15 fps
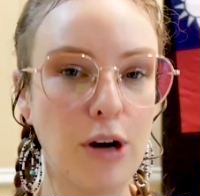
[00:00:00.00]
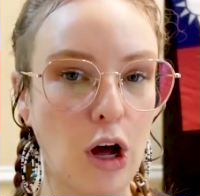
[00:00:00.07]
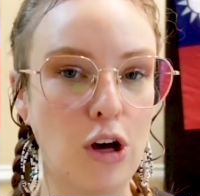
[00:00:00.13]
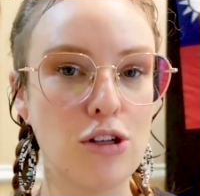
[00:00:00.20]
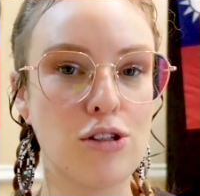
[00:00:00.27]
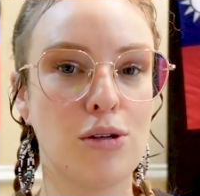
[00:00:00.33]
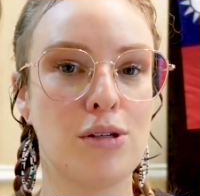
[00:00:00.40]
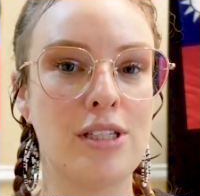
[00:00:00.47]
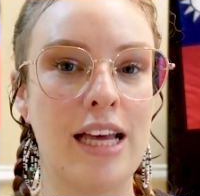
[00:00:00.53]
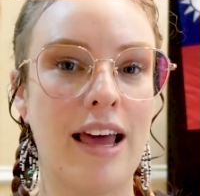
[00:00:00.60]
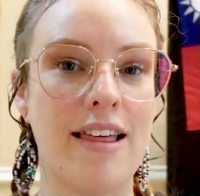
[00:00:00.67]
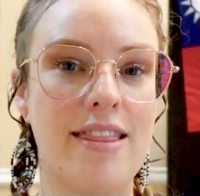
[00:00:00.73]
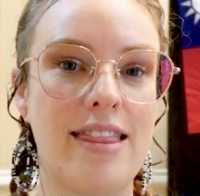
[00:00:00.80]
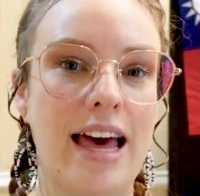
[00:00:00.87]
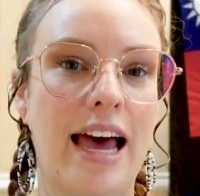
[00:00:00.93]
would also
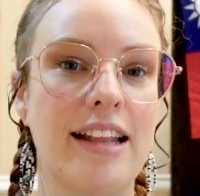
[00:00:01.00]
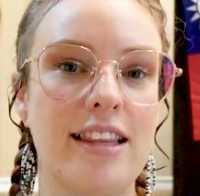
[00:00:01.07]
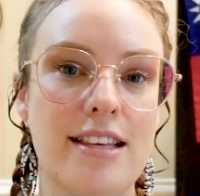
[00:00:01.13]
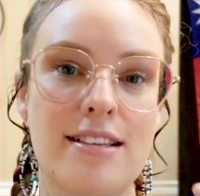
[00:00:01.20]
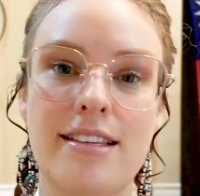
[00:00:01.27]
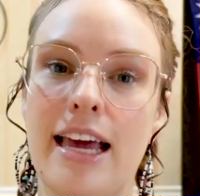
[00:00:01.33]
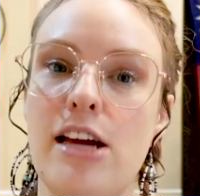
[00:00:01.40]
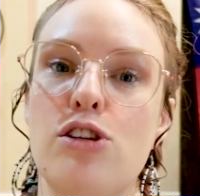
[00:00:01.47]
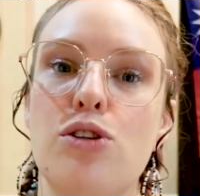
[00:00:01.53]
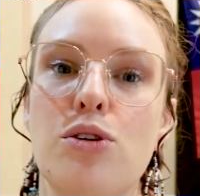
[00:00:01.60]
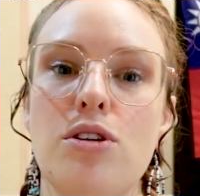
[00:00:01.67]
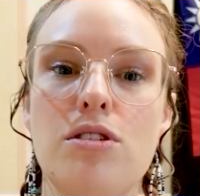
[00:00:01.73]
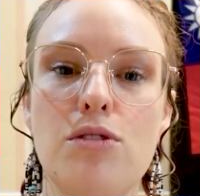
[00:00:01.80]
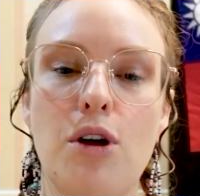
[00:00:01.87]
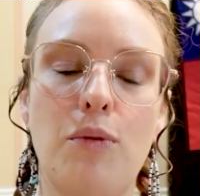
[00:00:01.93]
say that the
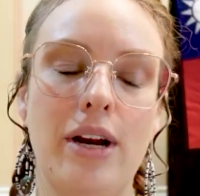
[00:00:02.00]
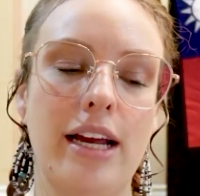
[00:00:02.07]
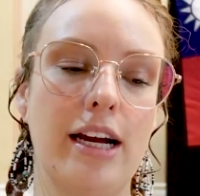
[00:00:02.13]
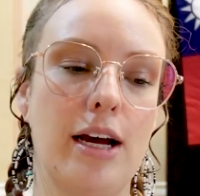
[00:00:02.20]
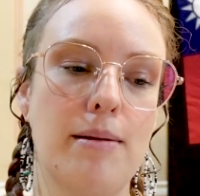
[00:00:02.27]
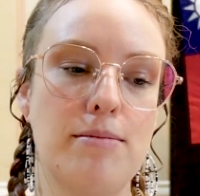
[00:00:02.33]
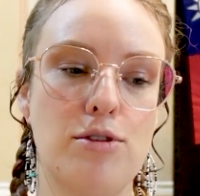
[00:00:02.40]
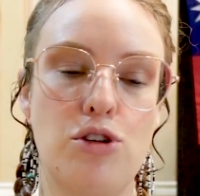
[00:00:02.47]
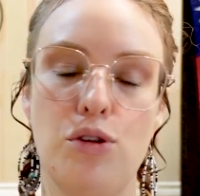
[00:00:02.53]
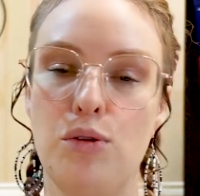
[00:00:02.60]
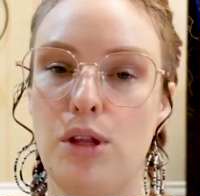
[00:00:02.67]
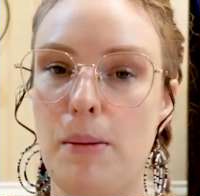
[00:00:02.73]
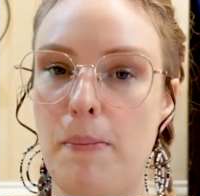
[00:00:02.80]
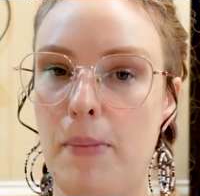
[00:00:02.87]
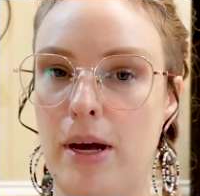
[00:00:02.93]
schedules when it comes to
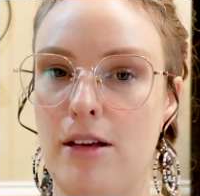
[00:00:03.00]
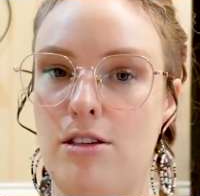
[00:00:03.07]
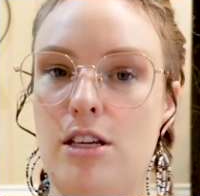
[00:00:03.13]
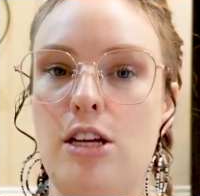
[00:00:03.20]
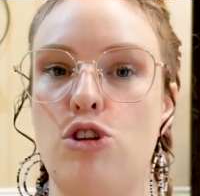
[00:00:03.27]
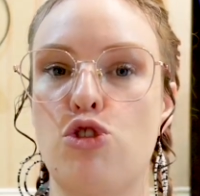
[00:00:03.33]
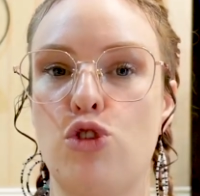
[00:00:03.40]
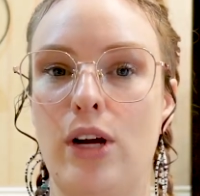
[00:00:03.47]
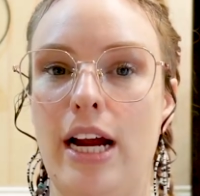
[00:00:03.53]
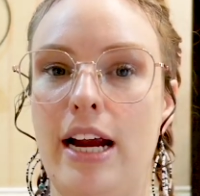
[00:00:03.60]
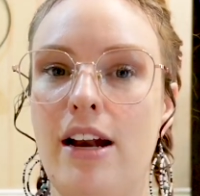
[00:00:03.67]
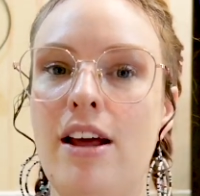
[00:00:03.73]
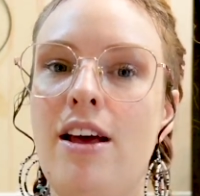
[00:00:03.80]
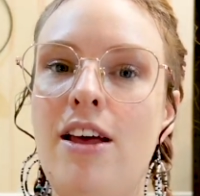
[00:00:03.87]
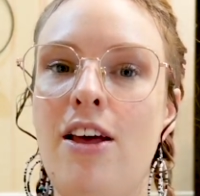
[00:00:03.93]
the bus and
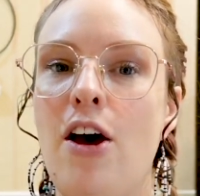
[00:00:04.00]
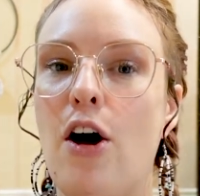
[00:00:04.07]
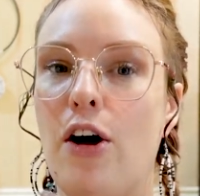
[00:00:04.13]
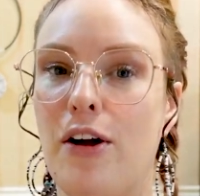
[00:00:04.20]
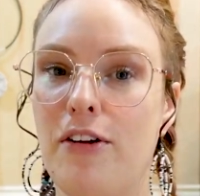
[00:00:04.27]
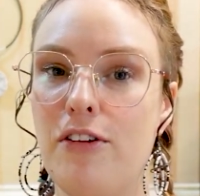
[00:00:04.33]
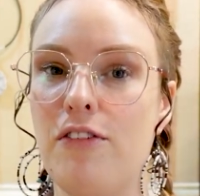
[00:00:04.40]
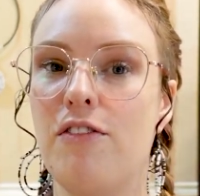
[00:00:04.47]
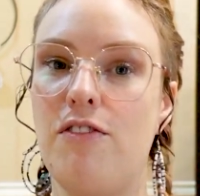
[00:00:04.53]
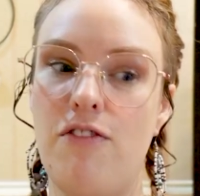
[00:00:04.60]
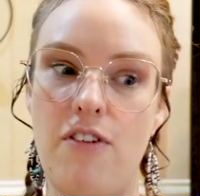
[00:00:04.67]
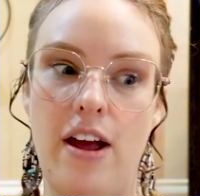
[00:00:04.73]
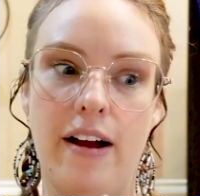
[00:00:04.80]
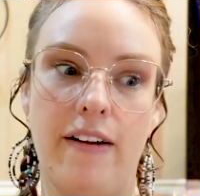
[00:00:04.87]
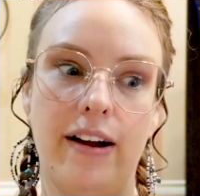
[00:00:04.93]
train are
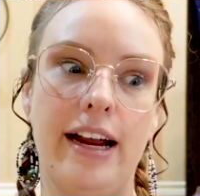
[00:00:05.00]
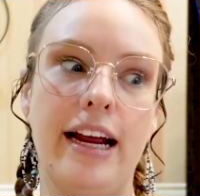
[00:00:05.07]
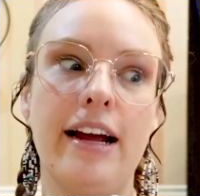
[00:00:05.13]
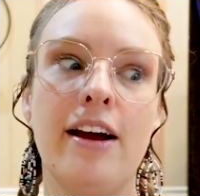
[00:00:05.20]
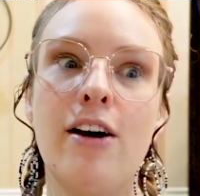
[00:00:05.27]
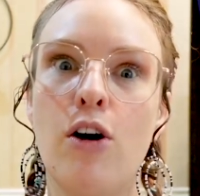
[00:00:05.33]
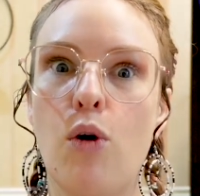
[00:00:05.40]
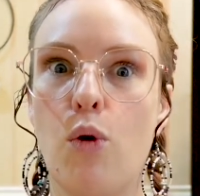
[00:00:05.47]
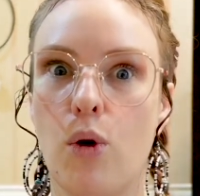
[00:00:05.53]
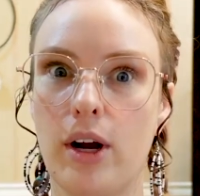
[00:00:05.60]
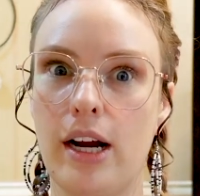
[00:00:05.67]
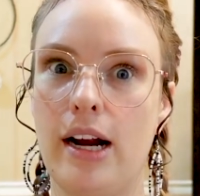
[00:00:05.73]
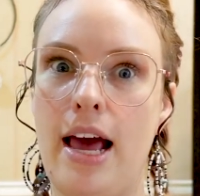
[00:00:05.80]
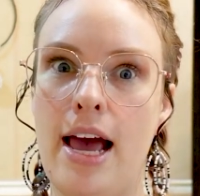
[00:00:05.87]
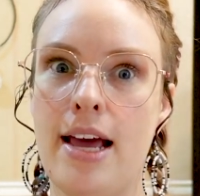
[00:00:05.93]
very
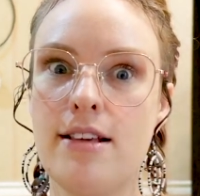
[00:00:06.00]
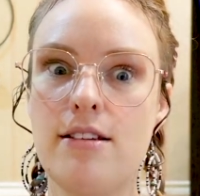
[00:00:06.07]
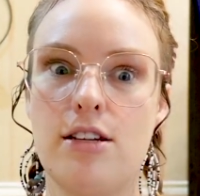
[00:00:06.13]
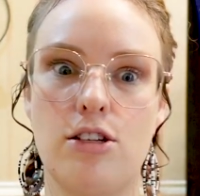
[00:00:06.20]
organized.